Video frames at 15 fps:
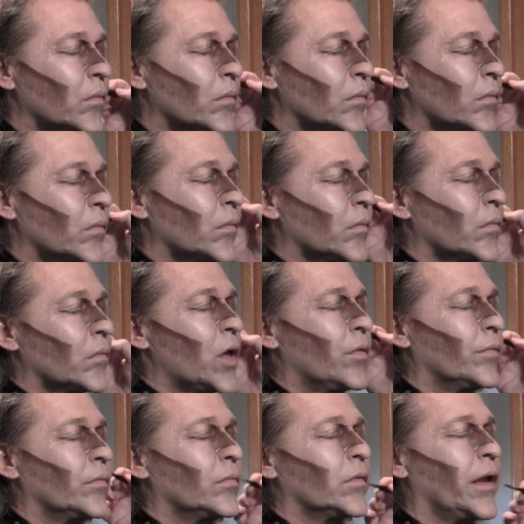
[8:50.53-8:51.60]
And if you
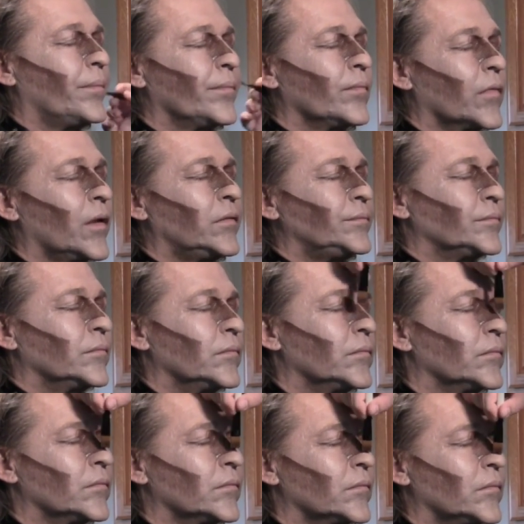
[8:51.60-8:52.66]
notice, this is a really
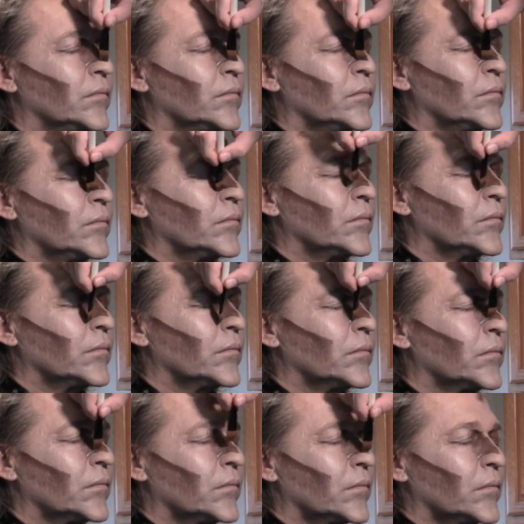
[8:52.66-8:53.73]
heavy
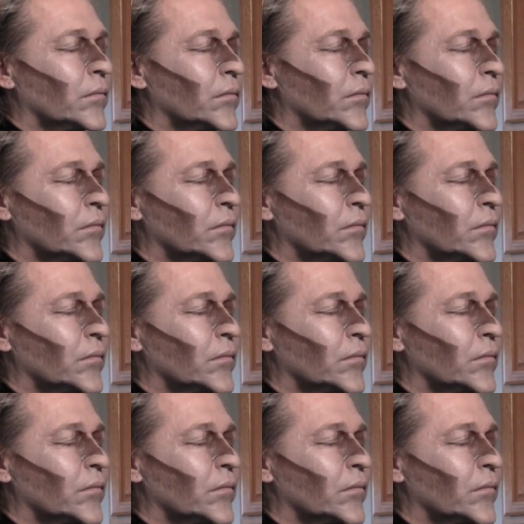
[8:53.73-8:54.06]
makeup.